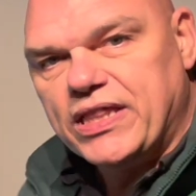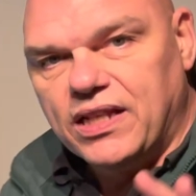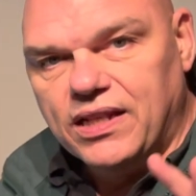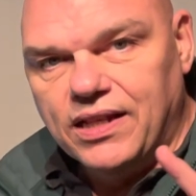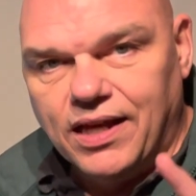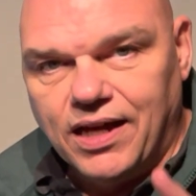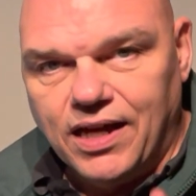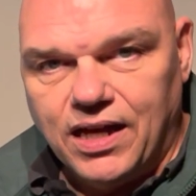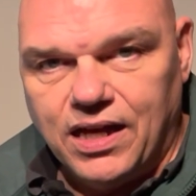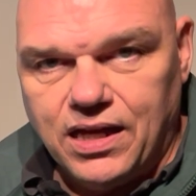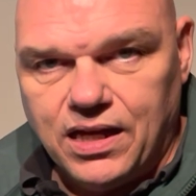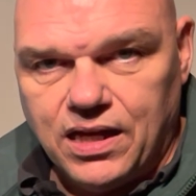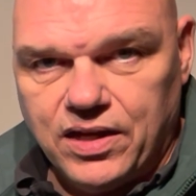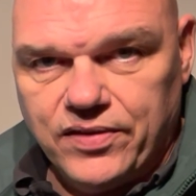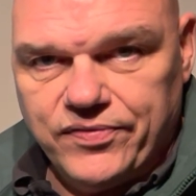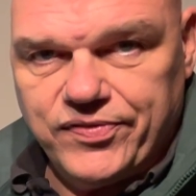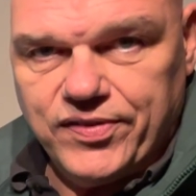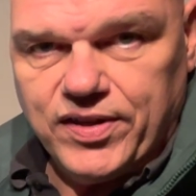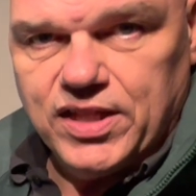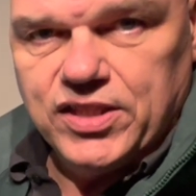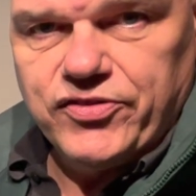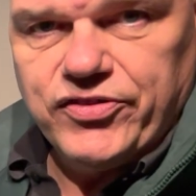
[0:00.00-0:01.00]
love
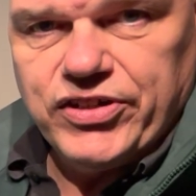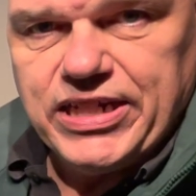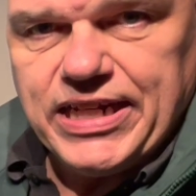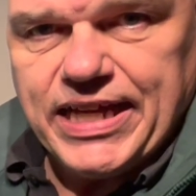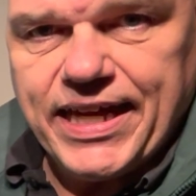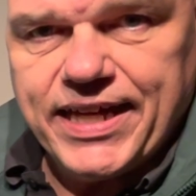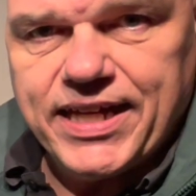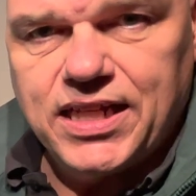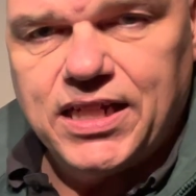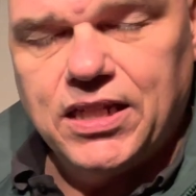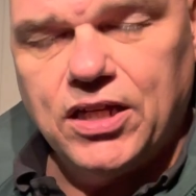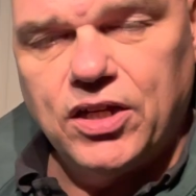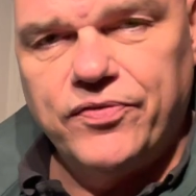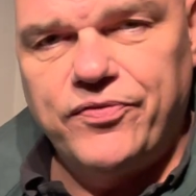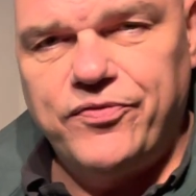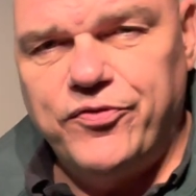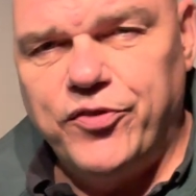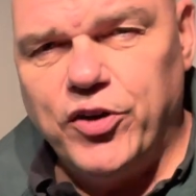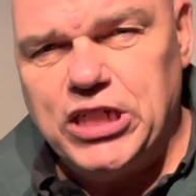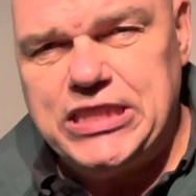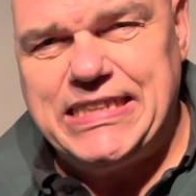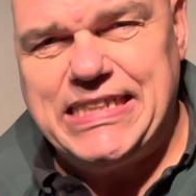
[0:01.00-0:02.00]
under an angle of
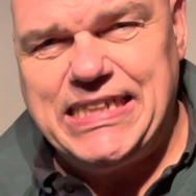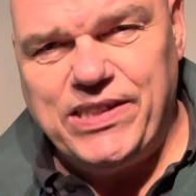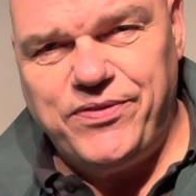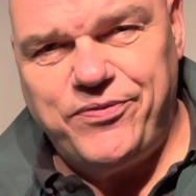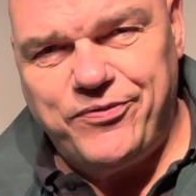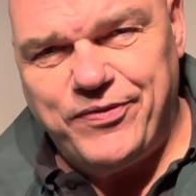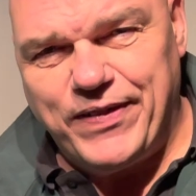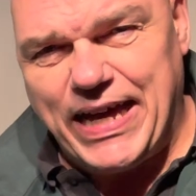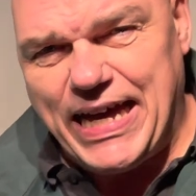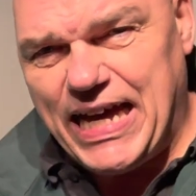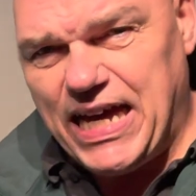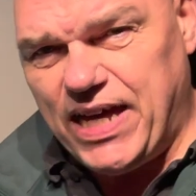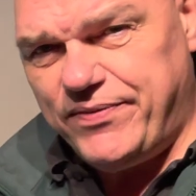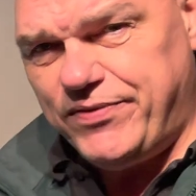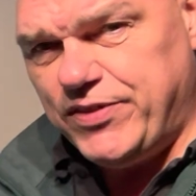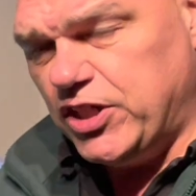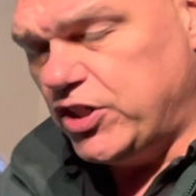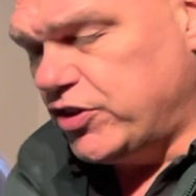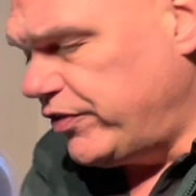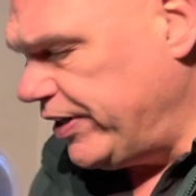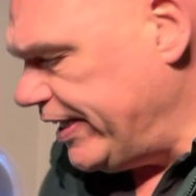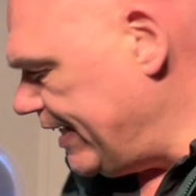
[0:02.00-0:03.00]
45
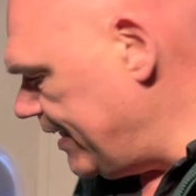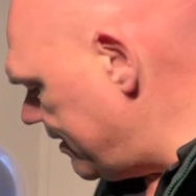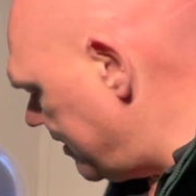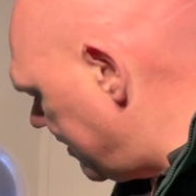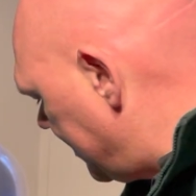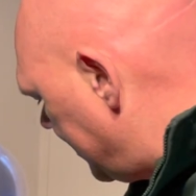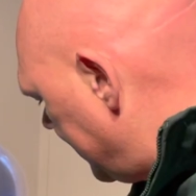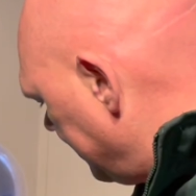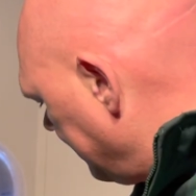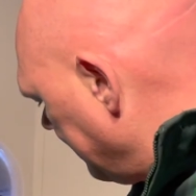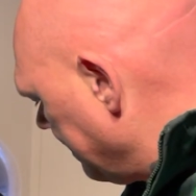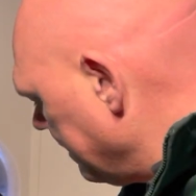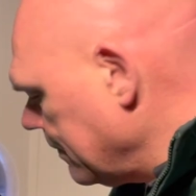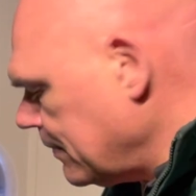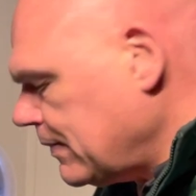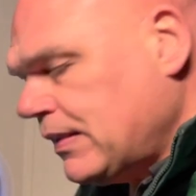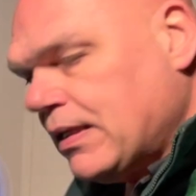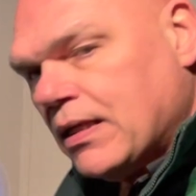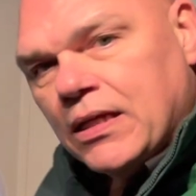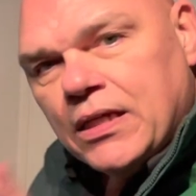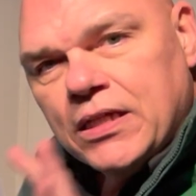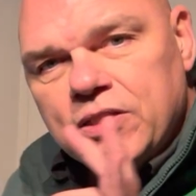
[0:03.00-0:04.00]
degrees
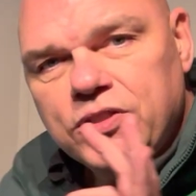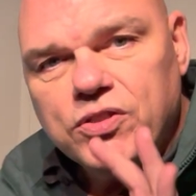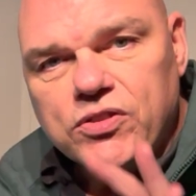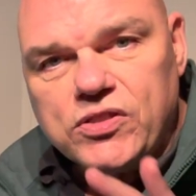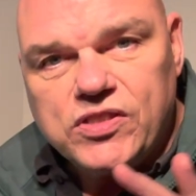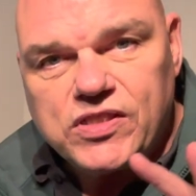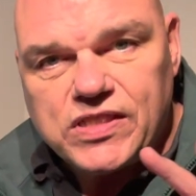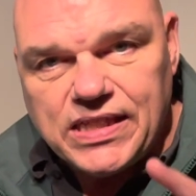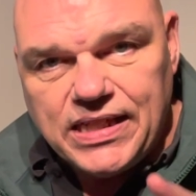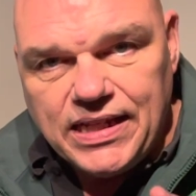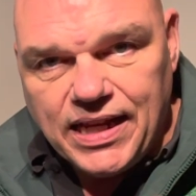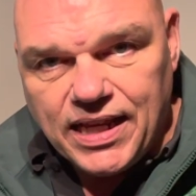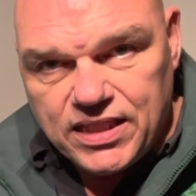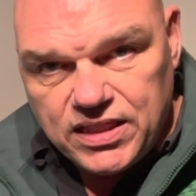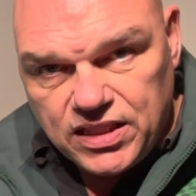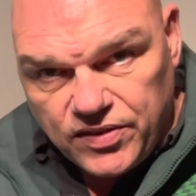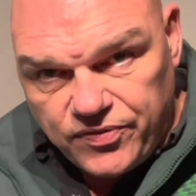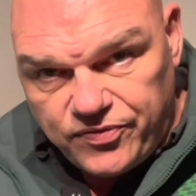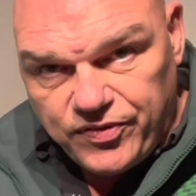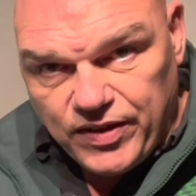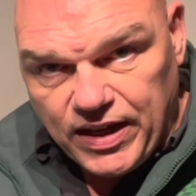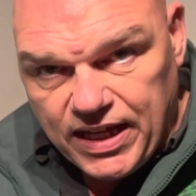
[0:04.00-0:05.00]
to seal in
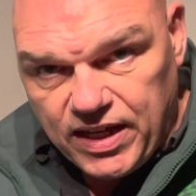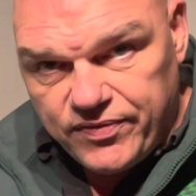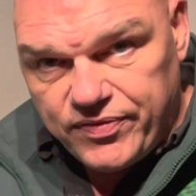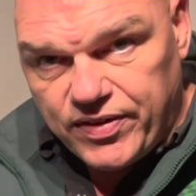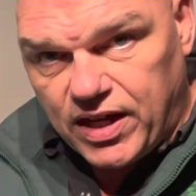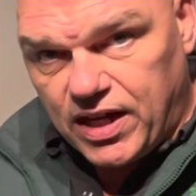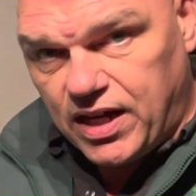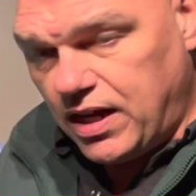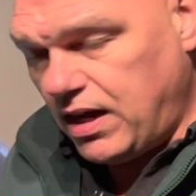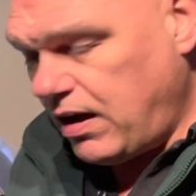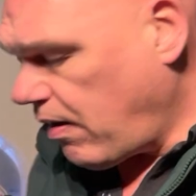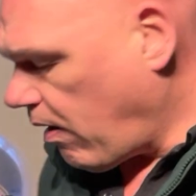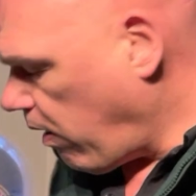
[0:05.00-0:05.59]
the flavor.